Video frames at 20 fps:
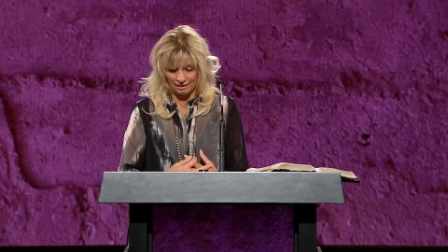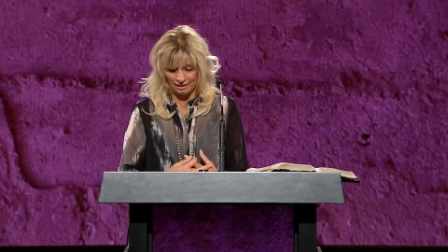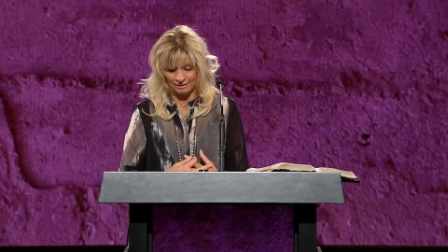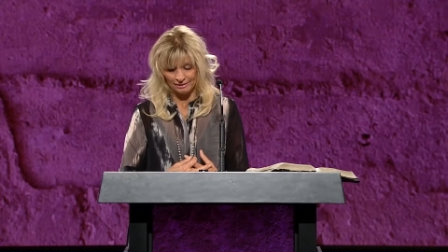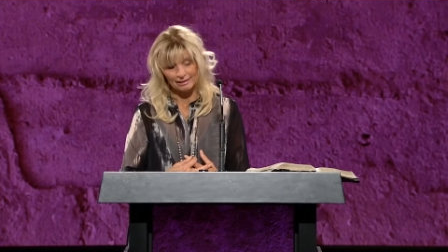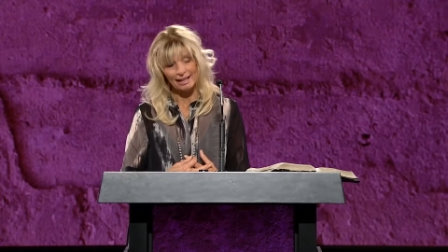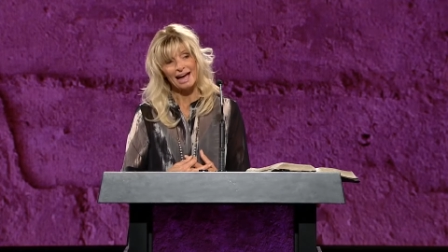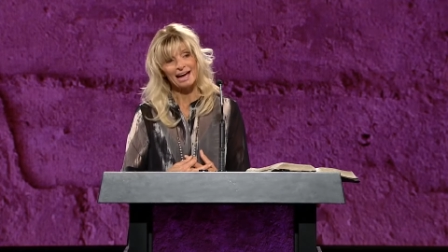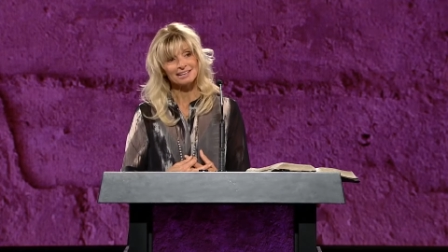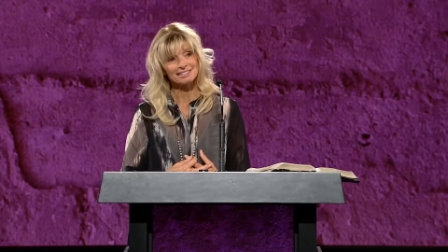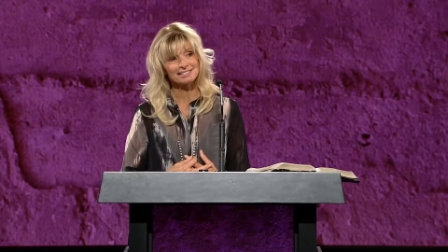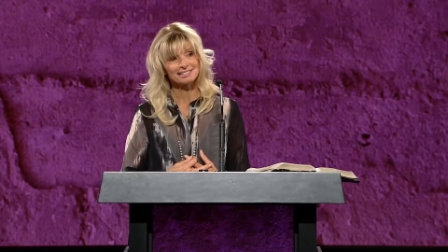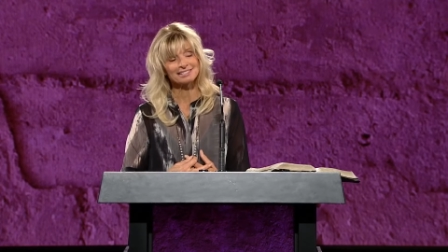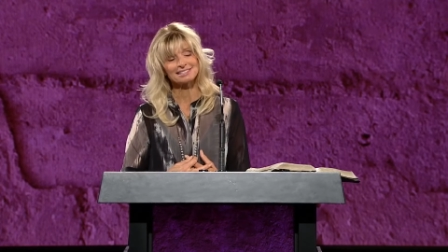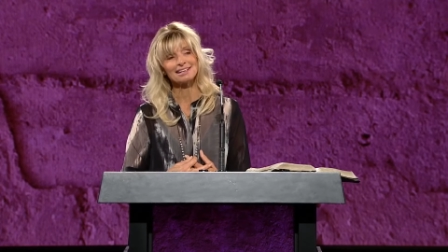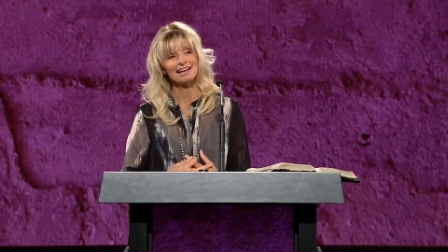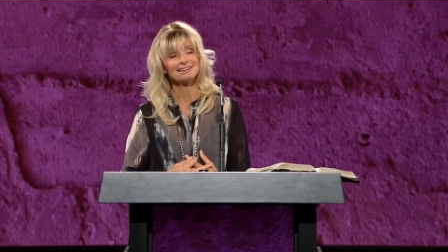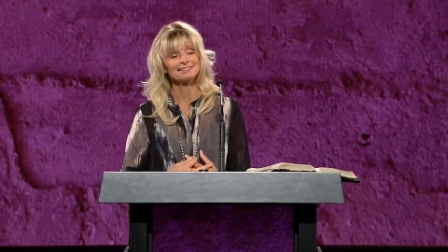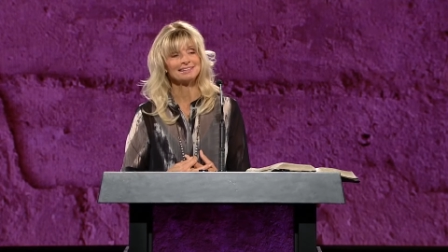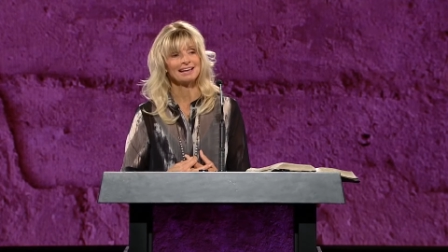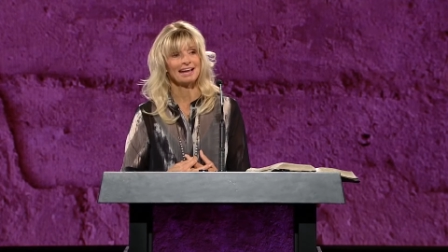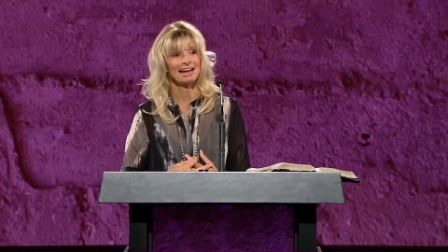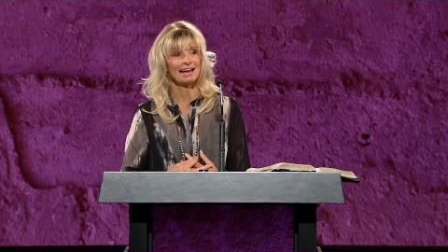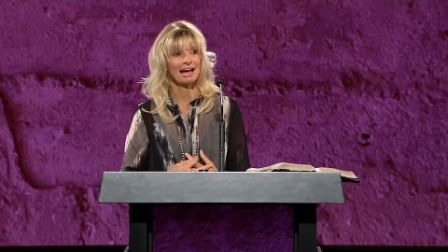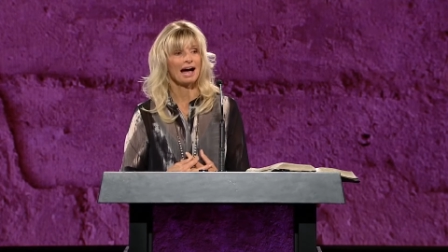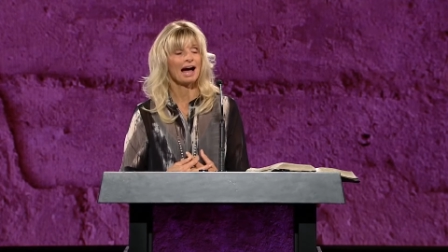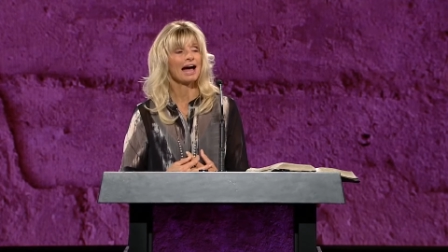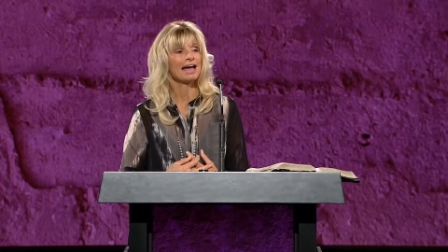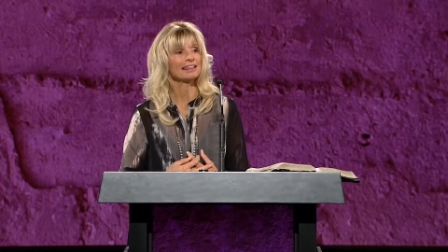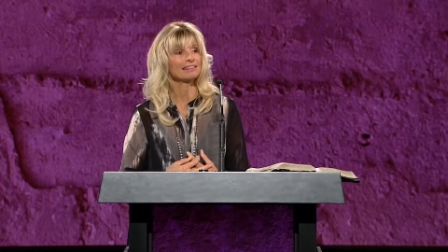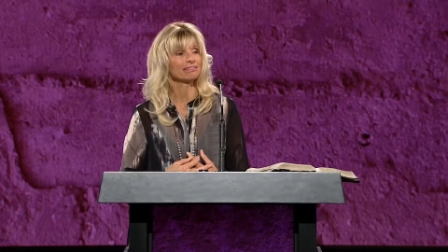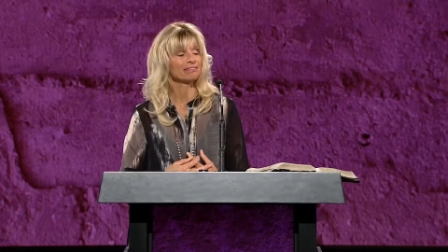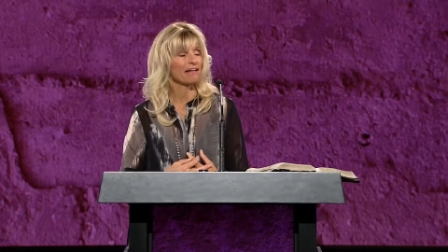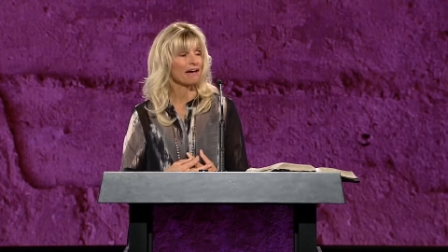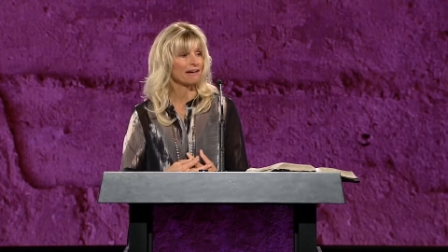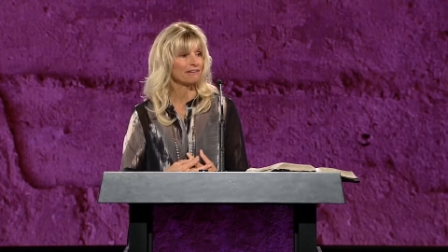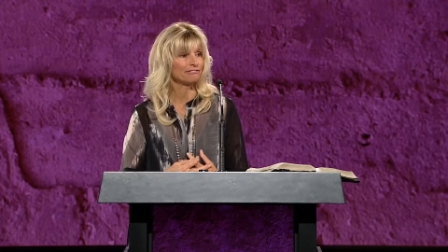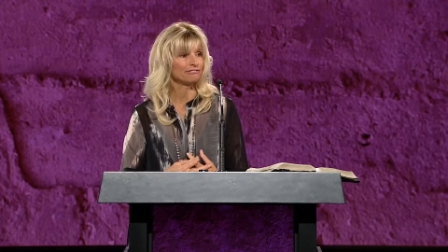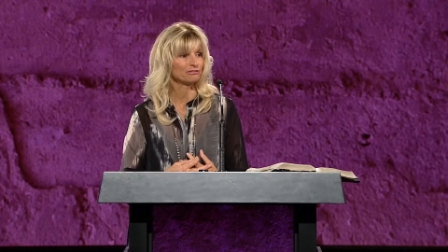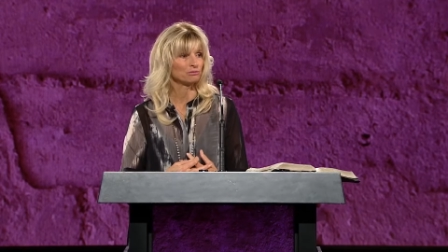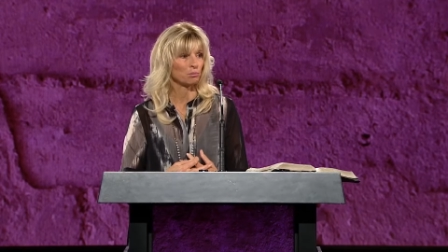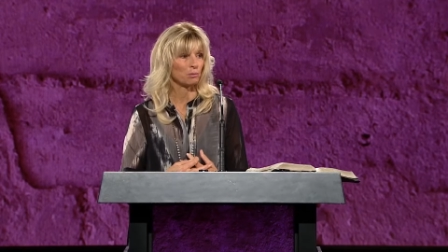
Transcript: Last Sunday, I loved